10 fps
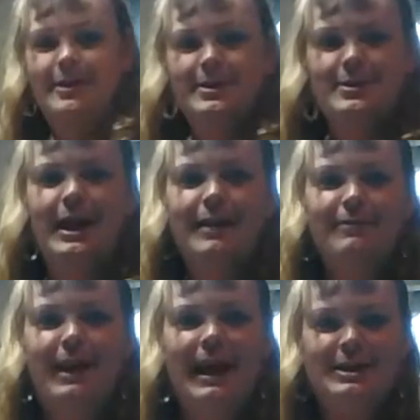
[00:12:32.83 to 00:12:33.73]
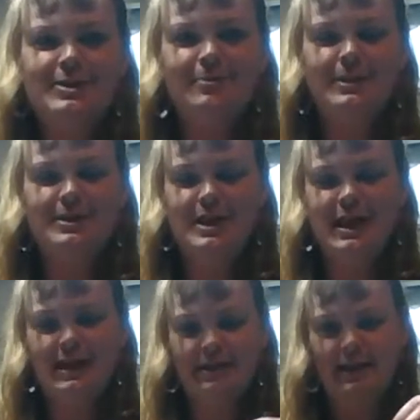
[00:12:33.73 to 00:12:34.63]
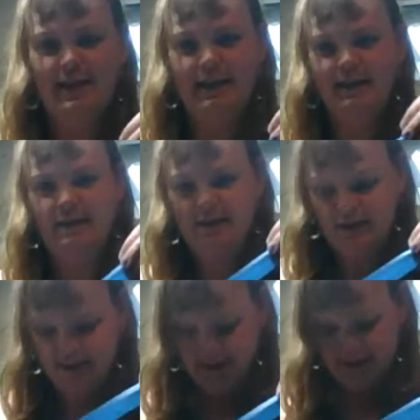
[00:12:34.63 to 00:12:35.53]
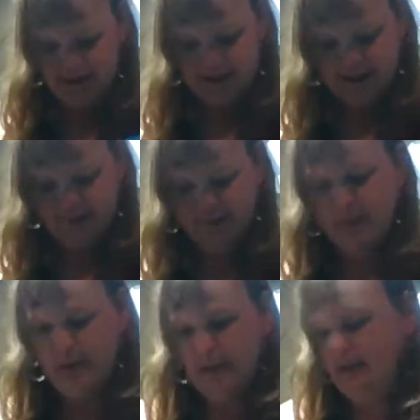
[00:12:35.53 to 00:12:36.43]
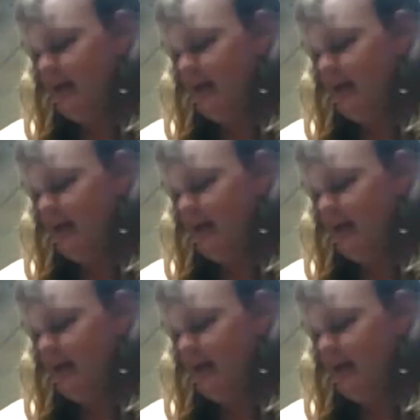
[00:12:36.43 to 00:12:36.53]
So I have to actually run a second layer. Oh boy.